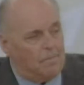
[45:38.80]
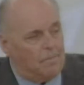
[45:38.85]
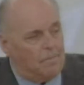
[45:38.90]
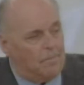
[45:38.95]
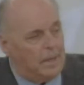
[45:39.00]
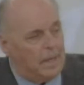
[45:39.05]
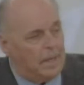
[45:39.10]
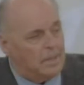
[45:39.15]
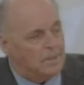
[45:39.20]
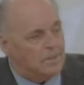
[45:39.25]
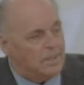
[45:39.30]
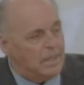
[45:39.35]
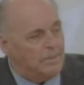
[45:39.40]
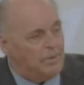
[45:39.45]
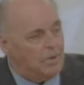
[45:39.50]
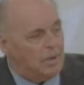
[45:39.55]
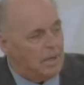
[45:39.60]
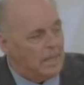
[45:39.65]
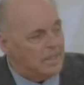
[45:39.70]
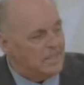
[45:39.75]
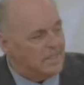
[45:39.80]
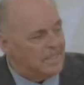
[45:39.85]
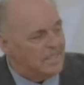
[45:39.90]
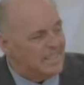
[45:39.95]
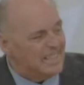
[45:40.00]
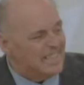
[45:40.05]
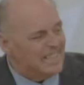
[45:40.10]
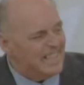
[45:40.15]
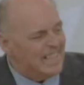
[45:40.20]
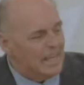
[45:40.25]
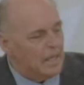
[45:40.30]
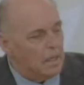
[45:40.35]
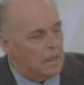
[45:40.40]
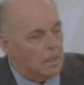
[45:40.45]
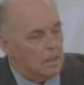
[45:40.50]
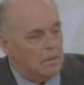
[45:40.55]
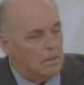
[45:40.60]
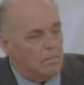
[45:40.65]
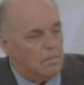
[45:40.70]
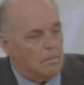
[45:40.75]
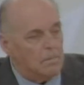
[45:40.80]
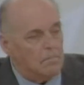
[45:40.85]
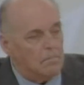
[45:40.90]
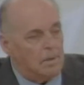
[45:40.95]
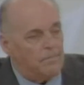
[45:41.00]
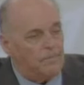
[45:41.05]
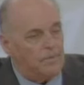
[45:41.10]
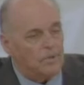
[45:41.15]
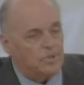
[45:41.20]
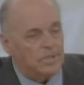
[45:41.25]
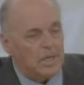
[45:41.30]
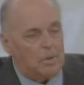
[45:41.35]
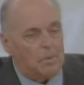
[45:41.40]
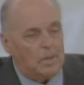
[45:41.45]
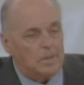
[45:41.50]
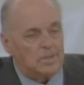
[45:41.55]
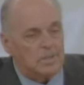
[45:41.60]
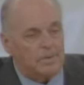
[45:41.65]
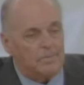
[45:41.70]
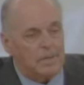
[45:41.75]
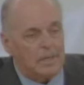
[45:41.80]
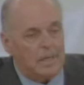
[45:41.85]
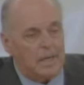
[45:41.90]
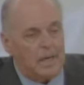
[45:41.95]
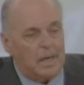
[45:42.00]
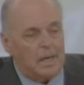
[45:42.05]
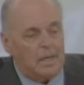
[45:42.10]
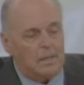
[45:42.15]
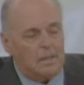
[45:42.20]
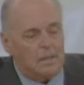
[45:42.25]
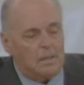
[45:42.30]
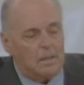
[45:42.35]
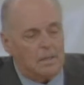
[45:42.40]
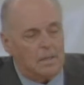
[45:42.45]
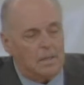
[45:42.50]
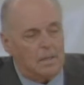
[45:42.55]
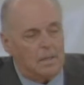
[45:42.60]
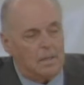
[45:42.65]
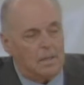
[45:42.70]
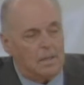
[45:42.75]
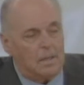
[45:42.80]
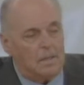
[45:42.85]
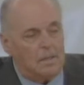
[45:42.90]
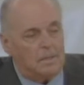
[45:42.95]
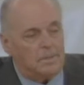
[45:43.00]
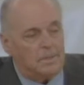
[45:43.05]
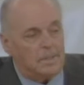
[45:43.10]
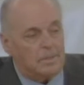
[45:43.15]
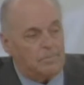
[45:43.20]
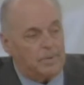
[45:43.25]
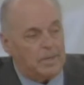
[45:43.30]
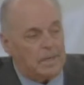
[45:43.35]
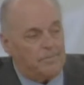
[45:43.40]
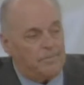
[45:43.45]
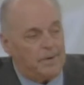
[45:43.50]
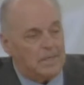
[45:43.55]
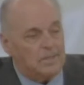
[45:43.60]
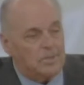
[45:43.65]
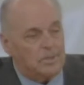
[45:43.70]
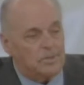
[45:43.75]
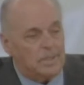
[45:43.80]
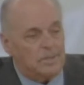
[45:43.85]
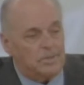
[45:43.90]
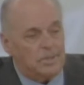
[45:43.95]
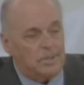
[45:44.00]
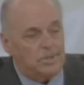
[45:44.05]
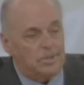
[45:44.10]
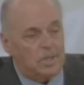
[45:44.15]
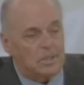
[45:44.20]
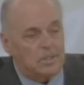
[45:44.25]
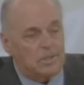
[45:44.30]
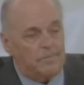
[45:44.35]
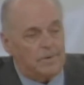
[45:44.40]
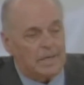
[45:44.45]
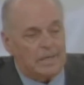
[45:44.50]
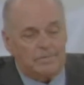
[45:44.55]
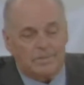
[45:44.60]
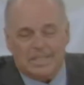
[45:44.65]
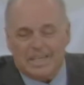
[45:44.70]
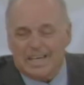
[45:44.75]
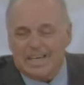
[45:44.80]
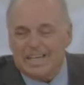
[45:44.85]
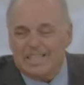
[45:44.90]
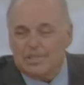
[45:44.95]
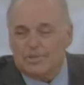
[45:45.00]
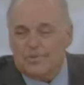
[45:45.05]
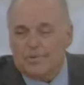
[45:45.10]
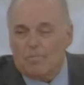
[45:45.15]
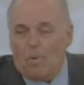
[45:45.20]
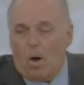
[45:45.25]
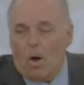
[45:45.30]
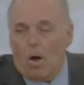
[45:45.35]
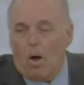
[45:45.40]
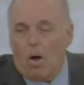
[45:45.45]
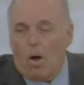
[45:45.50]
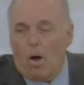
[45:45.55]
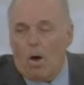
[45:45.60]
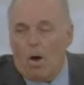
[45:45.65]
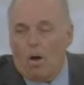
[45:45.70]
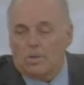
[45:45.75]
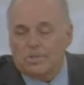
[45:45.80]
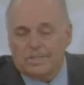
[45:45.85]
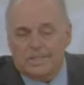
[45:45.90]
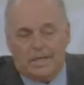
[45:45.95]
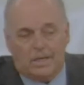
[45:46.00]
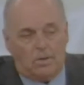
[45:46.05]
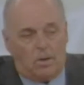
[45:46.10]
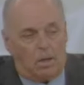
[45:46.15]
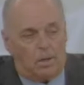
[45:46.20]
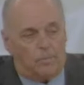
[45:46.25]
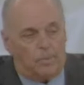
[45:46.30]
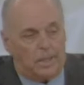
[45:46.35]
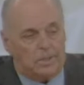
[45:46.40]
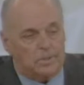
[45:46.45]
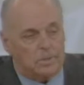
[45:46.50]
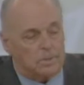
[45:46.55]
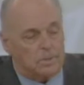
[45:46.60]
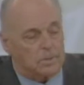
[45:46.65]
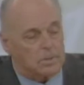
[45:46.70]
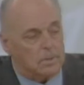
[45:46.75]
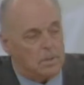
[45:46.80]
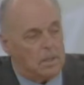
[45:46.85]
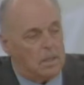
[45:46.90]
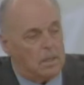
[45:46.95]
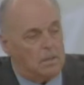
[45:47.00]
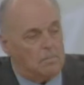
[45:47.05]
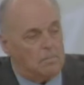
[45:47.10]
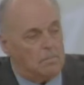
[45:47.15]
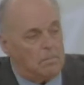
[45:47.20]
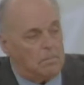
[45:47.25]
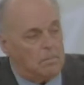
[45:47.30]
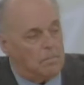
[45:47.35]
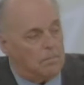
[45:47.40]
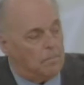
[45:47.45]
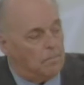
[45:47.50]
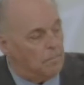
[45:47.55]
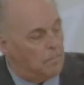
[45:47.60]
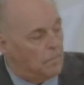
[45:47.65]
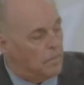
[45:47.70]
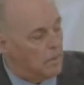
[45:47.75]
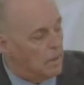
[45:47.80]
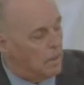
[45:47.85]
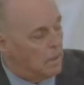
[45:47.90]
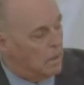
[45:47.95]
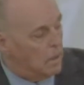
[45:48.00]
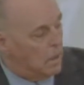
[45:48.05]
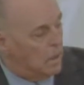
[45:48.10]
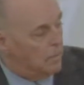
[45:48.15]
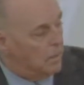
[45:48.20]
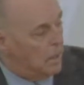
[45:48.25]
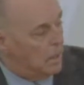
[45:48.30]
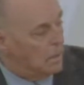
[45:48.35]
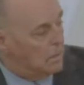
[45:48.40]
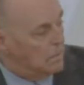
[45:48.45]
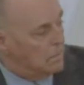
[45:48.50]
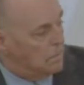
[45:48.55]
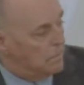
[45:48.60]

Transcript: That doesn't give you a license to sin. But 1 John 1 7 9 says, If we confess our sins, he's just to forgive us and cleanse us from all sin and all unrighteousness. Amen.